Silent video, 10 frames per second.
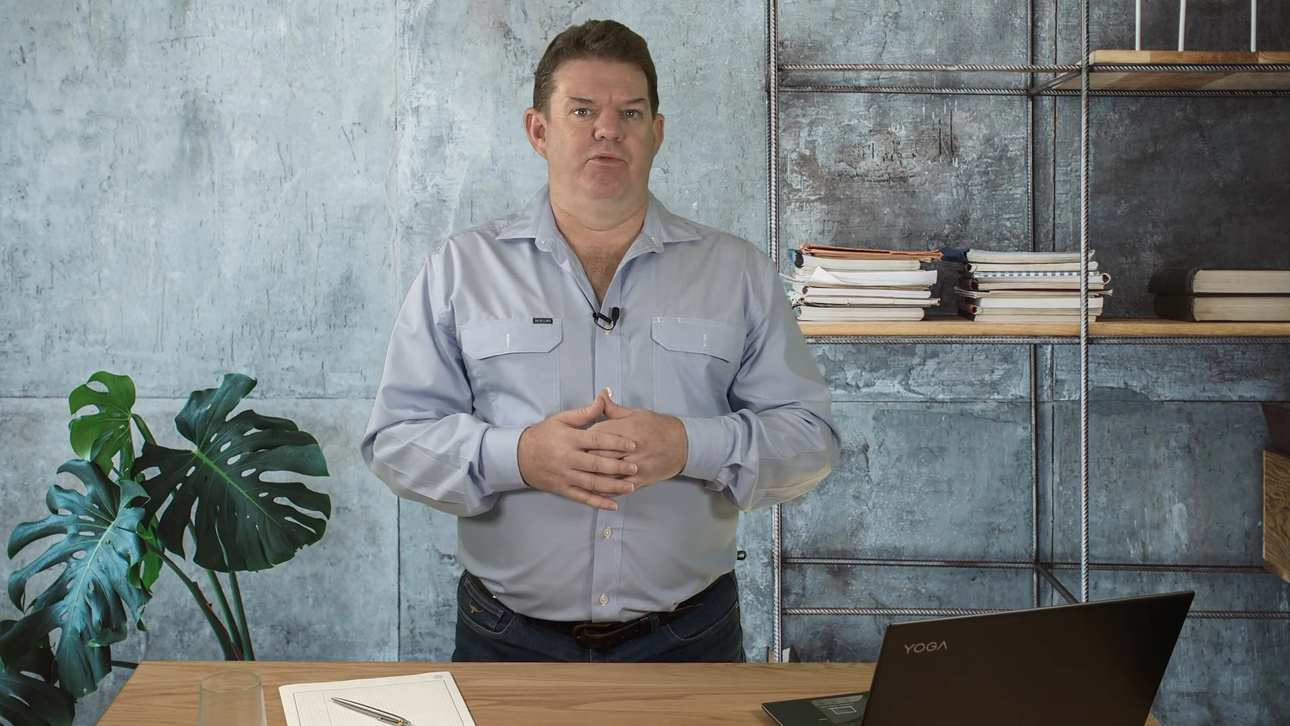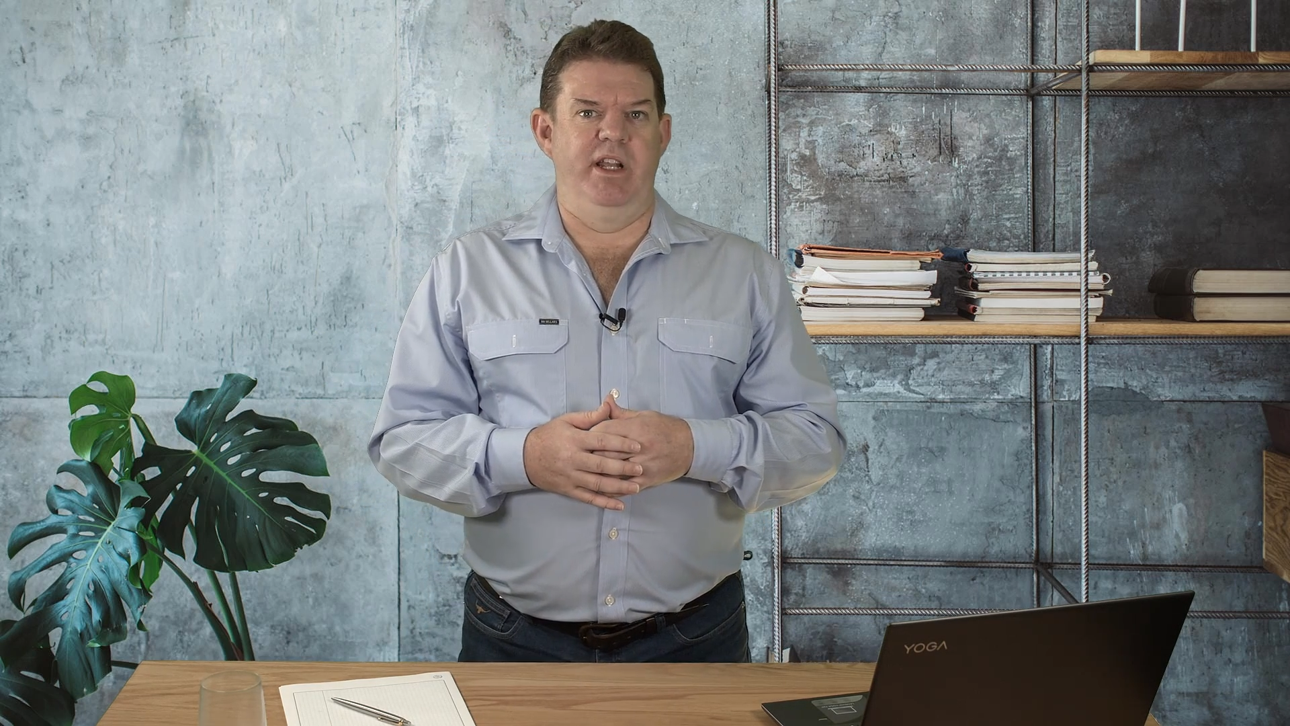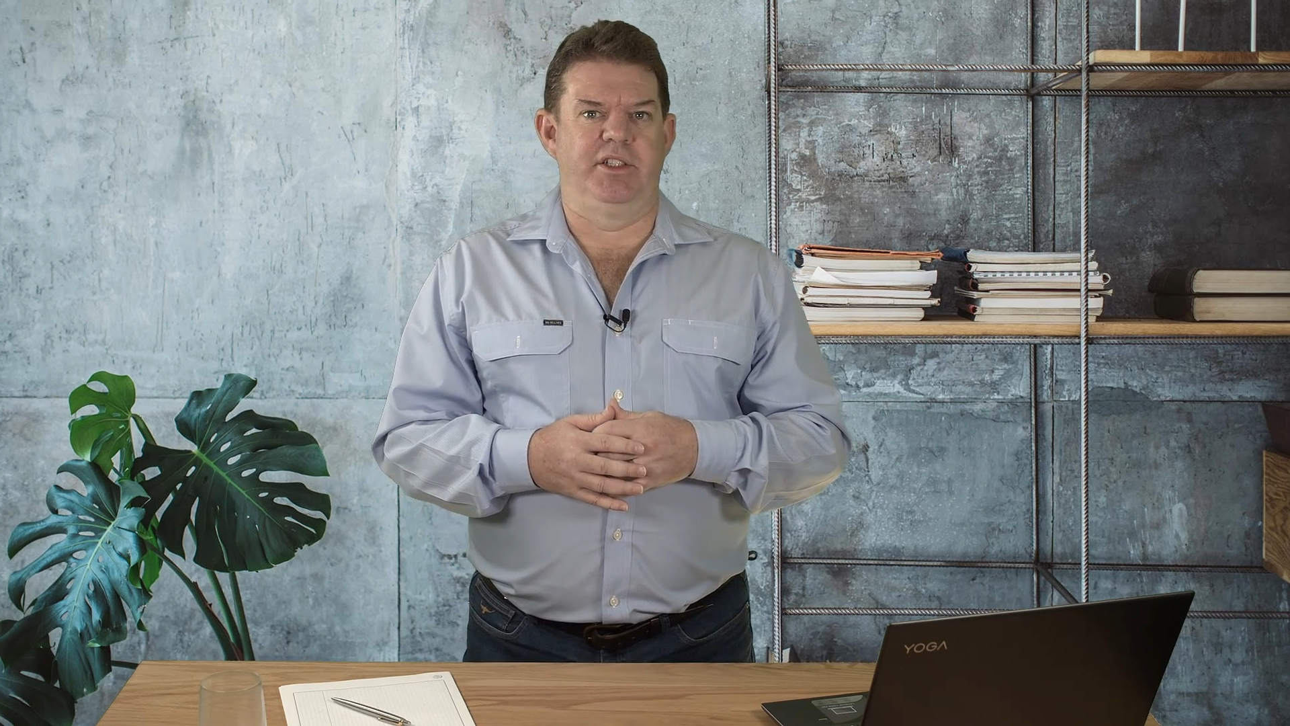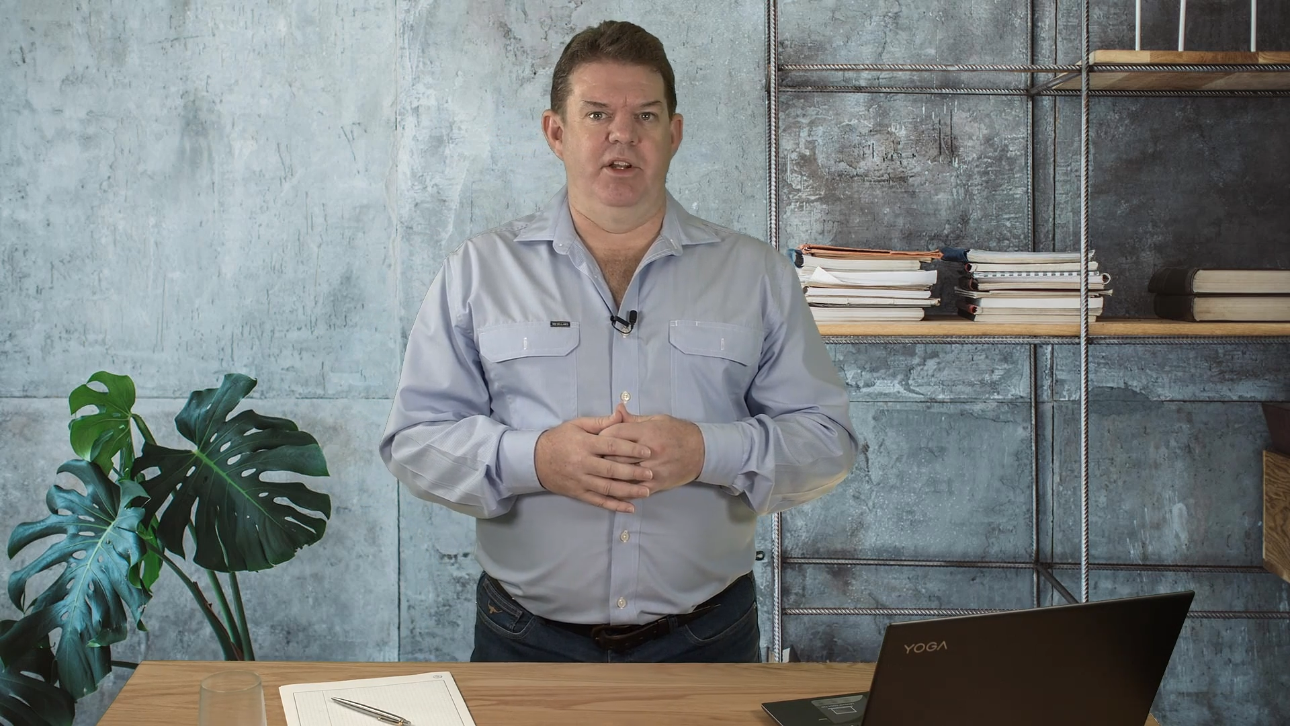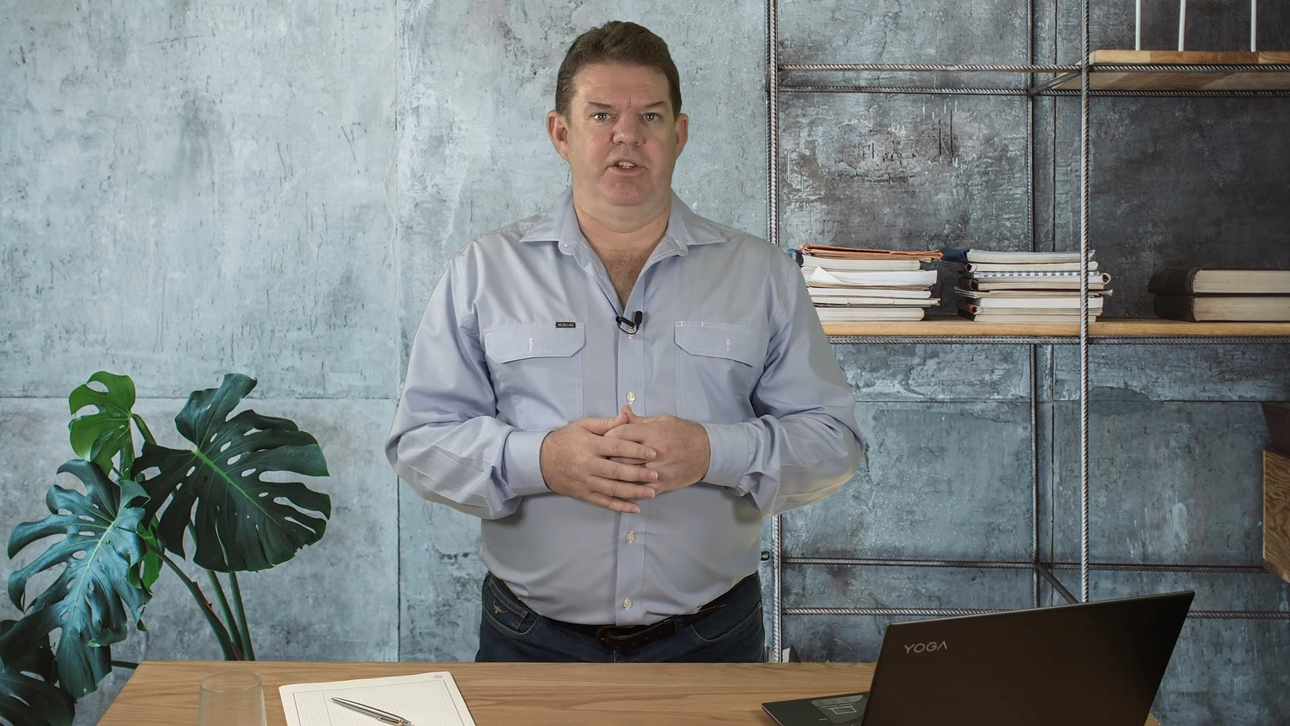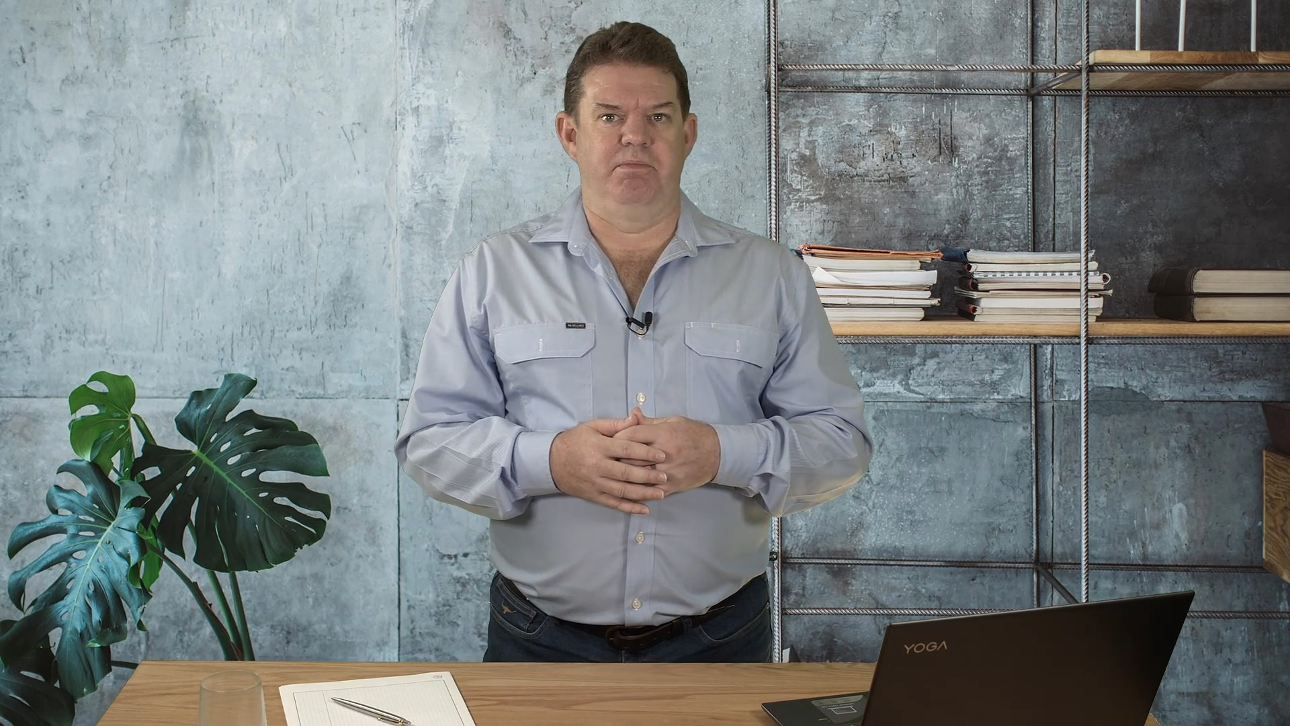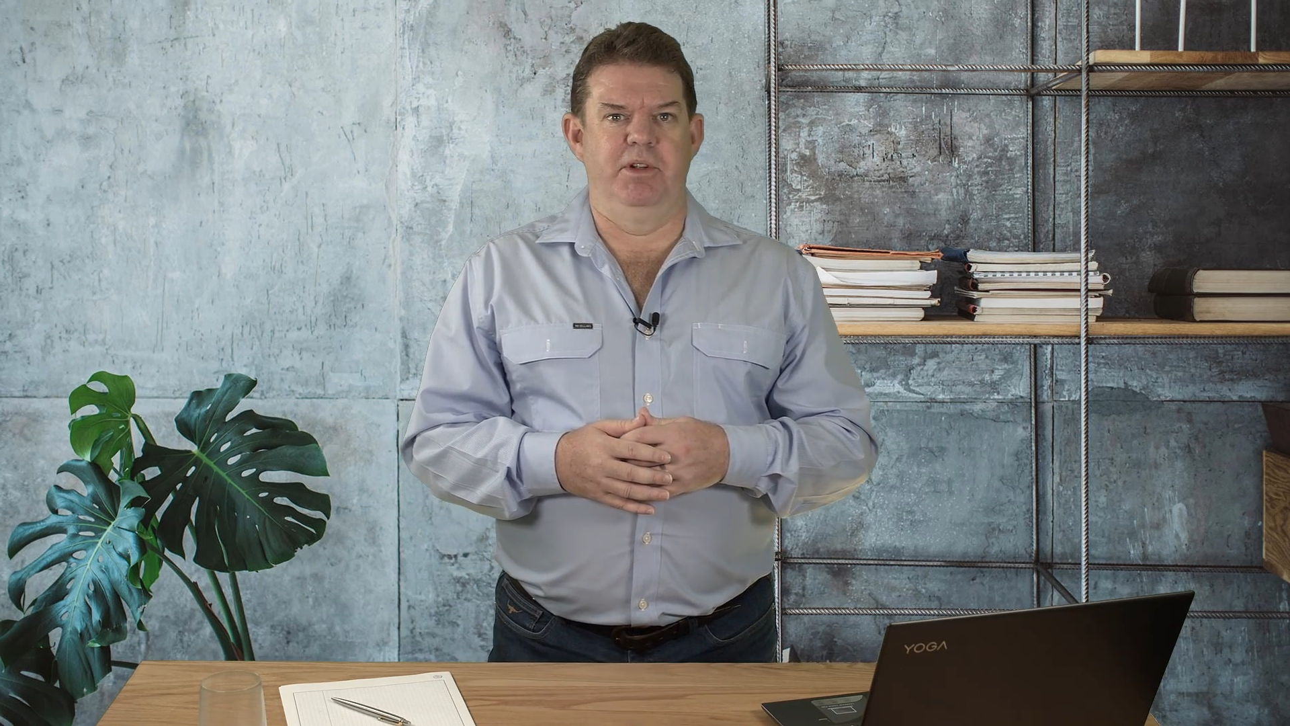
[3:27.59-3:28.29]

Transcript: research